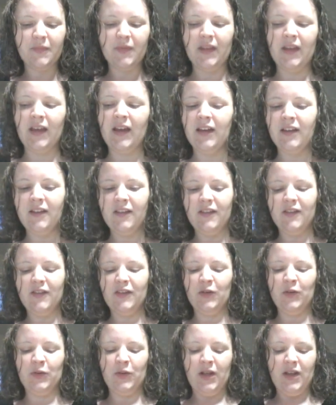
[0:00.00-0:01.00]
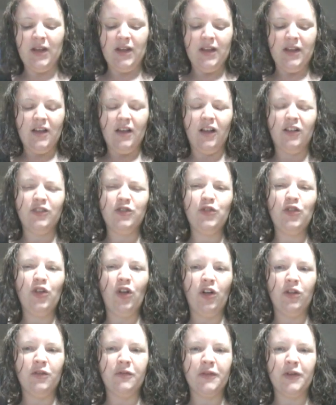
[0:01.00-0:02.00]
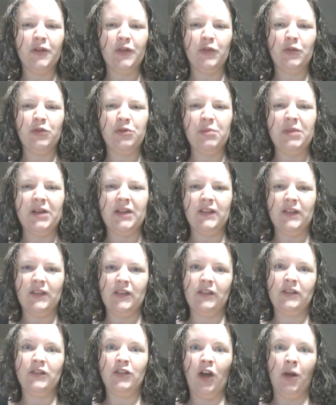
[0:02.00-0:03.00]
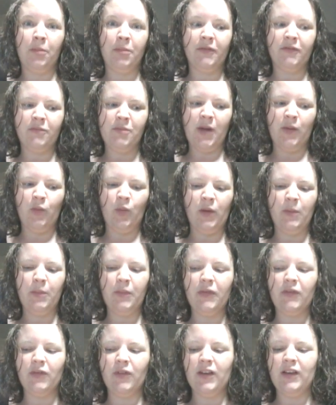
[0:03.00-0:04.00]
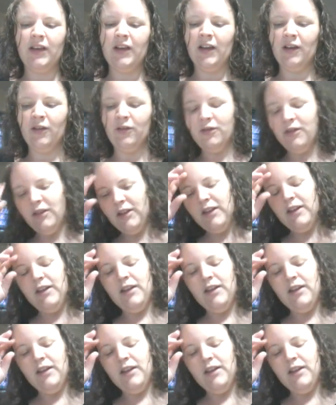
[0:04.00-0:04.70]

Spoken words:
Yeah, so I'll do the haul first only because it's on top of my whips right now.